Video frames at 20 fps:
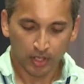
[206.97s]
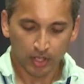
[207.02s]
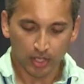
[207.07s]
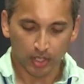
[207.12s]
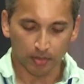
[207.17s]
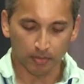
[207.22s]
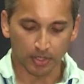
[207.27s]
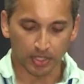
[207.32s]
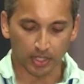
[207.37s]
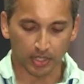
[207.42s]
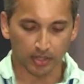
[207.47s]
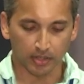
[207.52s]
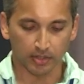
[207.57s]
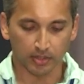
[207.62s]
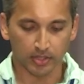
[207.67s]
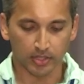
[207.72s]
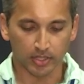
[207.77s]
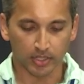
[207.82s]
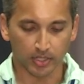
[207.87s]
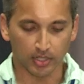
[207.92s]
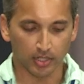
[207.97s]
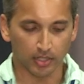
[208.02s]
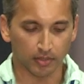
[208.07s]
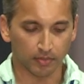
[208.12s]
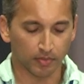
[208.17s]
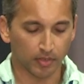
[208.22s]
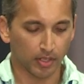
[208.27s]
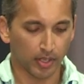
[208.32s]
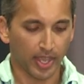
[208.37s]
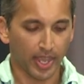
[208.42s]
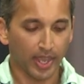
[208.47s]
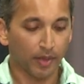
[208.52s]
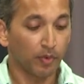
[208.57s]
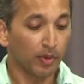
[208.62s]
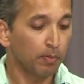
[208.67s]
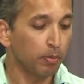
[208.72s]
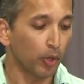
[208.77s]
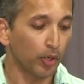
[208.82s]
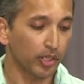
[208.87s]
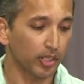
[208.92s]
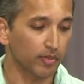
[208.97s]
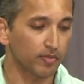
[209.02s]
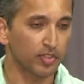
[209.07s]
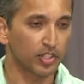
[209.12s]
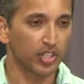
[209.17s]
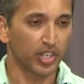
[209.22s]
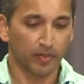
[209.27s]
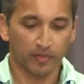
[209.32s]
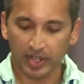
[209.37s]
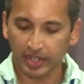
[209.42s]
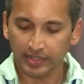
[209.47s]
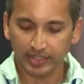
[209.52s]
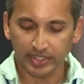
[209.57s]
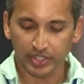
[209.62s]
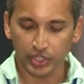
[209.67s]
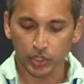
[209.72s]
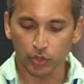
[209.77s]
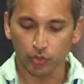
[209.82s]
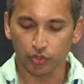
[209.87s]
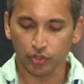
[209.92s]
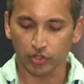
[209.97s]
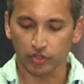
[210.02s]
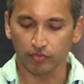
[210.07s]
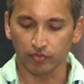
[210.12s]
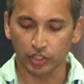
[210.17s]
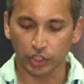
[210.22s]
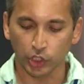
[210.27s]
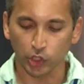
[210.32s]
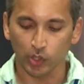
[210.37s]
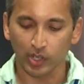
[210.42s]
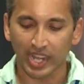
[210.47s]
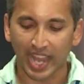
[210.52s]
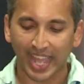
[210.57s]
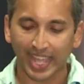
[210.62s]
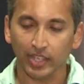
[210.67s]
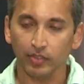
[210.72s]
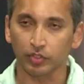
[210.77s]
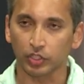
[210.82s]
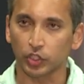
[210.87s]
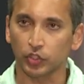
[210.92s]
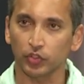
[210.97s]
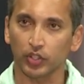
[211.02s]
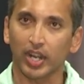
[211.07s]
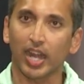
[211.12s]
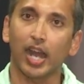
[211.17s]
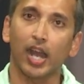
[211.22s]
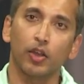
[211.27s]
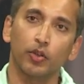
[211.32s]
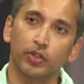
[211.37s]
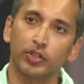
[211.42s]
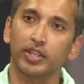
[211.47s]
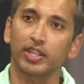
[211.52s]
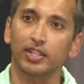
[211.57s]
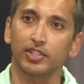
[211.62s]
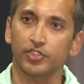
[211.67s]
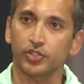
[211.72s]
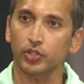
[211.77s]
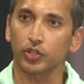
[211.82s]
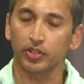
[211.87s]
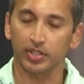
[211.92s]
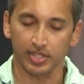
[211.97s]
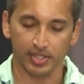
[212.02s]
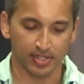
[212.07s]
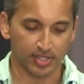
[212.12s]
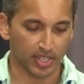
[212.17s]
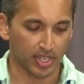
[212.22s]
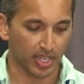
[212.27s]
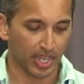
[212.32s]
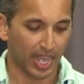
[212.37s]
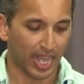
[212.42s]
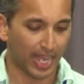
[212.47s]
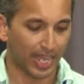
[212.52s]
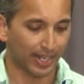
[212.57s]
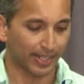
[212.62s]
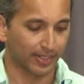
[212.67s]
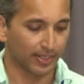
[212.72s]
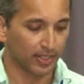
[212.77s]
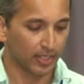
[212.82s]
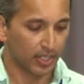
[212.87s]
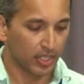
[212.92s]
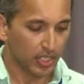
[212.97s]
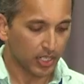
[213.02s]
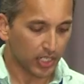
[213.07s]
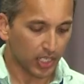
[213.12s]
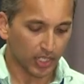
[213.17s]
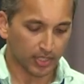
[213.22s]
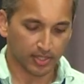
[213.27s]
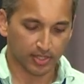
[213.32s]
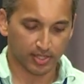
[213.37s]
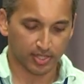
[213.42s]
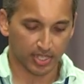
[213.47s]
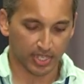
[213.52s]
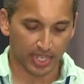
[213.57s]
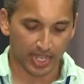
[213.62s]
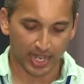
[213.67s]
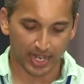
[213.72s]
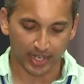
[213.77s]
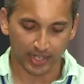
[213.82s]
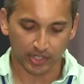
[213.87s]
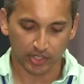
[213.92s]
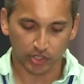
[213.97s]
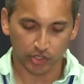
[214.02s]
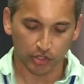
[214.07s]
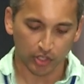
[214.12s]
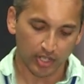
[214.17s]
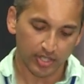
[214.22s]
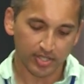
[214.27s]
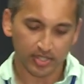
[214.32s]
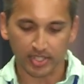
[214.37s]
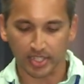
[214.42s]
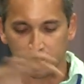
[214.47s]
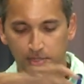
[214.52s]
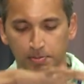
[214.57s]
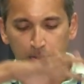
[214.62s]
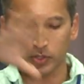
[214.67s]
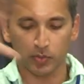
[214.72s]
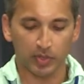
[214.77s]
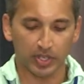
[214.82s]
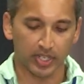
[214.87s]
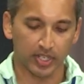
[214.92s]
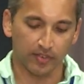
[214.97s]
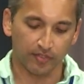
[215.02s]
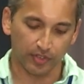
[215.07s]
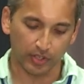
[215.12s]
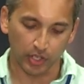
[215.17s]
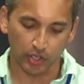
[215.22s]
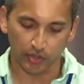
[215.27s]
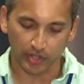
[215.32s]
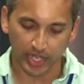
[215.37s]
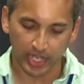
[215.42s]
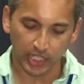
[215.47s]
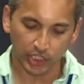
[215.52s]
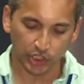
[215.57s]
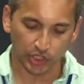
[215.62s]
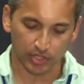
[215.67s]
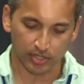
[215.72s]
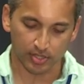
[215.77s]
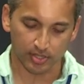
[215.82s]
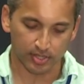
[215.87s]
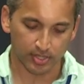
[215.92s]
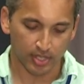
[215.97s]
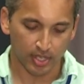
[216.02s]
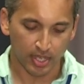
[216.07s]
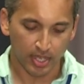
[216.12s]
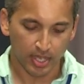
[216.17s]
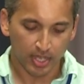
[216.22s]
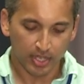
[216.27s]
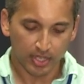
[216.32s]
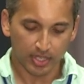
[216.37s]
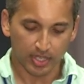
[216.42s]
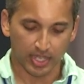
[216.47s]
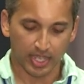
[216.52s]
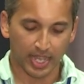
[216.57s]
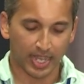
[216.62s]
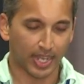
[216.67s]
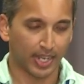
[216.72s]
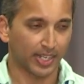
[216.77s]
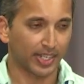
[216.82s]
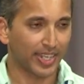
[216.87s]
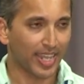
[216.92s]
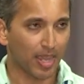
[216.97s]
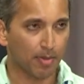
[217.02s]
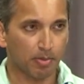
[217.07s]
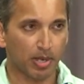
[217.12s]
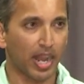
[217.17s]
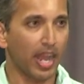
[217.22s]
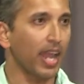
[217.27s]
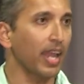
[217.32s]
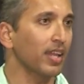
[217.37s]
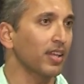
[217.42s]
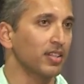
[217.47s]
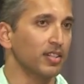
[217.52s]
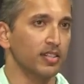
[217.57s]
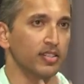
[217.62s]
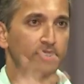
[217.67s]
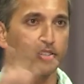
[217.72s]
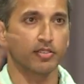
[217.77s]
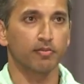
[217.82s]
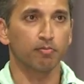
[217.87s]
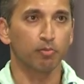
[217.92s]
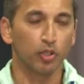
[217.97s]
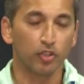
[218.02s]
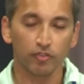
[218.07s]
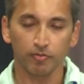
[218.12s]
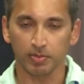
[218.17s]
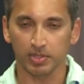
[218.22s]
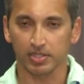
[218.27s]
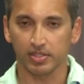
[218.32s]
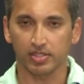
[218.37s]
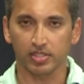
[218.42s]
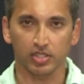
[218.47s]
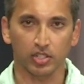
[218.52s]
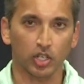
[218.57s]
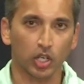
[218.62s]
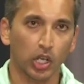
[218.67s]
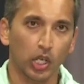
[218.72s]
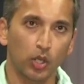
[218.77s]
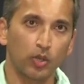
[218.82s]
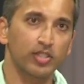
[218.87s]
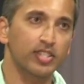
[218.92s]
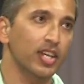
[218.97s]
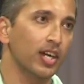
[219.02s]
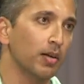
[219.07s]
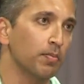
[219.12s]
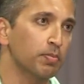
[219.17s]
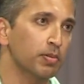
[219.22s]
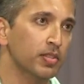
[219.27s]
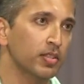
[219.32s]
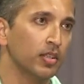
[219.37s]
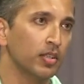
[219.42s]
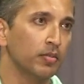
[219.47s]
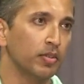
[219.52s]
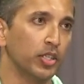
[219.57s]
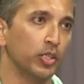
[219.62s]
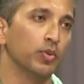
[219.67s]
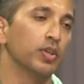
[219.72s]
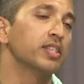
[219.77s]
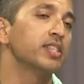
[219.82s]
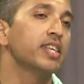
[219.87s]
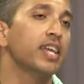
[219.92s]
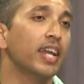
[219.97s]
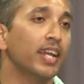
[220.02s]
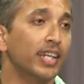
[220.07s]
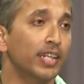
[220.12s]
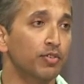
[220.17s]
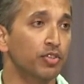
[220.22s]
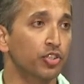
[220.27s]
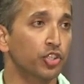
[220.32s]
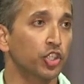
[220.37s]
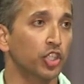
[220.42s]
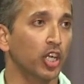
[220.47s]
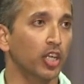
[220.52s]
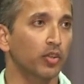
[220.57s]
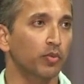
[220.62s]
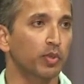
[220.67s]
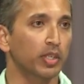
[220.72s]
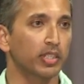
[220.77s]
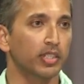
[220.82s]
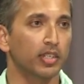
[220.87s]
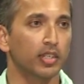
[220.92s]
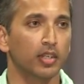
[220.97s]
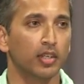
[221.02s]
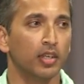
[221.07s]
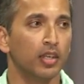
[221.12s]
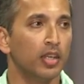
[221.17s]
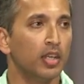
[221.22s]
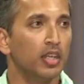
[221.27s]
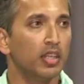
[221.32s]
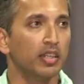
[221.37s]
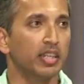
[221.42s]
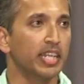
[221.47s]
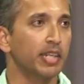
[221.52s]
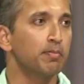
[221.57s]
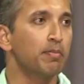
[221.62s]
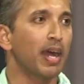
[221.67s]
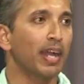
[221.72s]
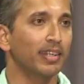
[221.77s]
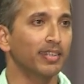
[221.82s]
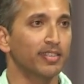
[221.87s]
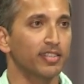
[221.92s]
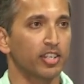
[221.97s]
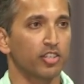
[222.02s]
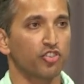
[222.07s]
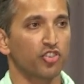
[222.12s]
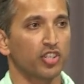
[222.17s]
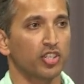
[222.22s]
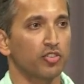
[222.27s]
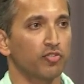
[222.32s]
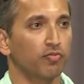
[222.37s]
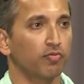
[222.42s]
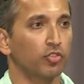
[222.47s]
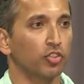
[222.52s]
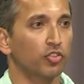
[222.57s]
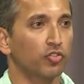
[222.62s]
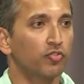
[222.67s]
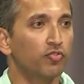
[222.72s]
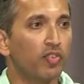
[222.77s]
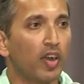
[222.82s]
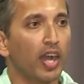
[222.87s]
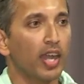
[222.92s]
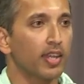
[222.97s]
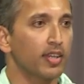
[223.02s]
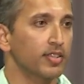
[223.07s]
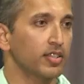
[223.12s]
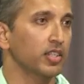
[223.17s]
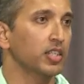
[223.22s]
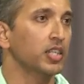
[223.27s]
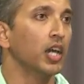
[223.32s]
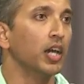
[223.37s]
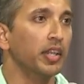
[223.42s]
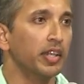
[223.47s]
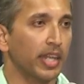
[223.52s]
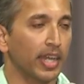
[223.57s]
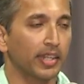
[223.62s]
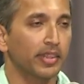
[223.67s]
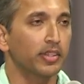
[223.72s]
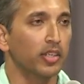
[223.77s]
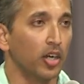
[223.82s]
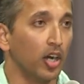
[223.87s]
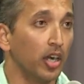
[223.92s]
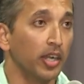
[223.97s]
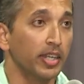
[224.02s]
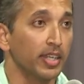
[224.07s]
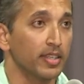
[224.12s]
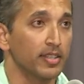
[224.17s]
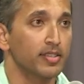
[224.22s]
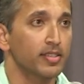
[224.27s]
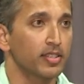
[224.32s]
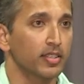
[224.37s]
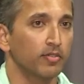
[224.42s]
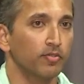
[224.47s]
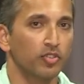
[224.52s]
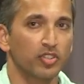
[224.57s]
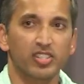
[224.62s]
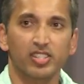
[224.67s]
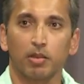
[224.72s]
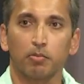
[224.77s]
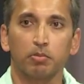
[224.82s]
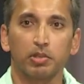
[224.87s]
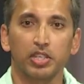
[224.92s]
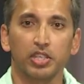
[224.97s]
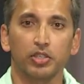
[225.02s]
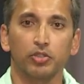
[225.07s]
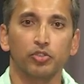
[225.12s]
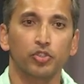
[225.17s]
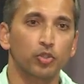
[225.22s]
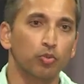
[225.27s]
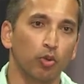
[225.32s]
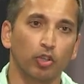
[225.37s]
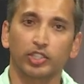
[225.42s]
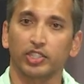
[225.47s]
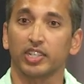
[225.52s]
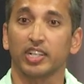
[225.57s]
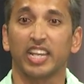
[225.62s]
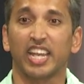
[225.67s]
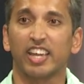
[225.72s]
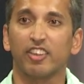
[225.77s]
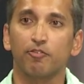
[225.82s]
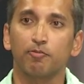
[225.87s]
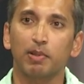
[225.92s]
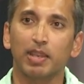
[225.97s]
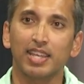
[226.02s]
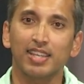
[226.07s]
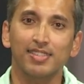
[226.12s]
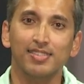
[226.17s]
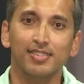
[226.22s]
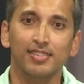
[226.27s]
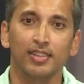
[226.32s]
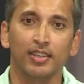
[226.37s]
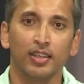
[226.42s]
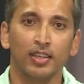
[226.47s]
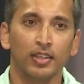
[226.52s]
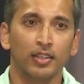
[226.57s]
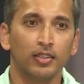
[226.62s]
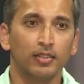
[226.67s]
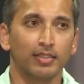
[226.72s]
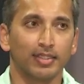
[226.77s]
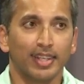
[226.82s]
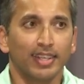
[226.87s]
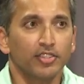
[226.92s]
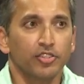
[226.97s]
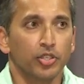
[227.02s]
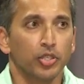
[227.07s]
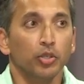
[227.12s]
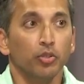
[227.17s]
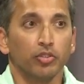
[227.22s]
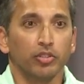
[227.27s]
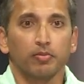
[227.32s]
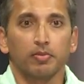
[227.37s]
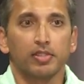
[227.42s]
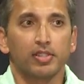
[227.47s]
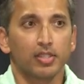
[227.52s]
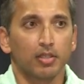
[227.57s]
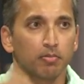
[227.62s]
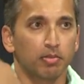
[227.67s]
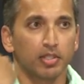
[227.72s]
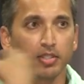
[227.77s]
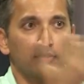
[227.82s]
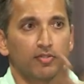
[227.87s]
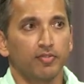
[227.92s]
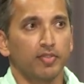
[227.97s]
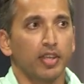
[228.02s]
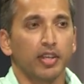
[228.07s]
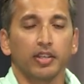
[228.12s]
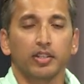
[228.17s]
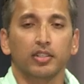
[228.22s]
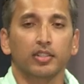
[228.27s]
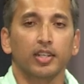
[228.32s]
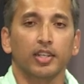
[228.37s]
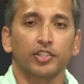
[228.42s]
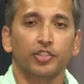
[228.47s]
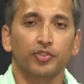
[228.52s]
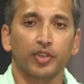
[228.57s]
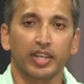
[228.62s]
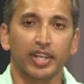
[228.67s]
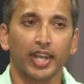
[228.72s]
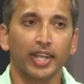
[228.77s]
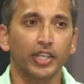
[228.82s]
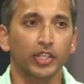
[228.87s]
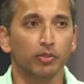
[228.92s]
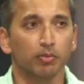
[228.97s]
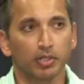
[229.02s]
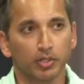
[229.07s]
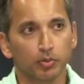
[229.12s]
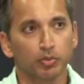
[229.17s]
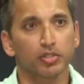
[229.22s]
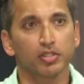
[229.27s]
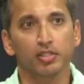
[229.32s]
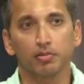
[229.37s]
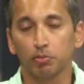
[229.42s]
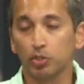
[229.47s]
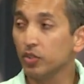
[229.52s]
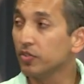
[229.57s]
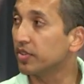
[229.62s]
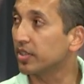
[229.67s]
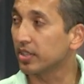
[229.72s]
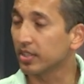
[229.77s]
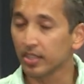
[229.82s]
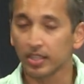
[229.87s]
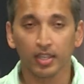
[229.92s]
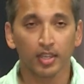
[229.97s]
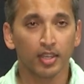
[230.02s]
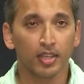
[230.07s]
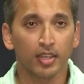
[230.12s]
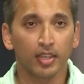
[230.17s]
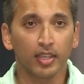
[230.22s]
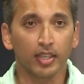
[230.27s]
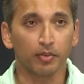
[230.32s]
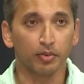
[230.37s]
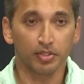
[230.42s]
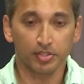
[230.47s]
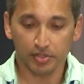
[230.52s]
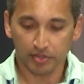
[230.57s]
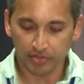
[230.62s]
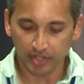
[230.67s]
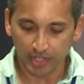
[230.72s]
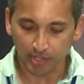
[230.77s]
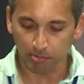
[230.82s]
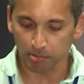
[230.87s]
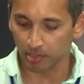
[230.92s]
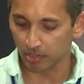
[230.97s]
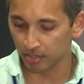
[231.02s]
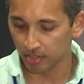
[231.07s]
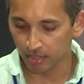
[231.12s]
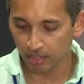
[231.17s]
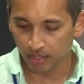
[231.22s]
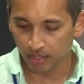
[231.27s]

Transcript: I mean, Edwin Porter invented a new sort of visual language for how to tell stories. He had cuts. He had cross-cuts between different locations. He had camera angles and movements and close-ups. And towards the end, there was a shot where the lead bandit essentially just fires a gun at the audience. And for somebody used to watching live plays, I mean, that's huge. I mean, somebody's firing a gun straight at you, but it was a movie. It was incredible.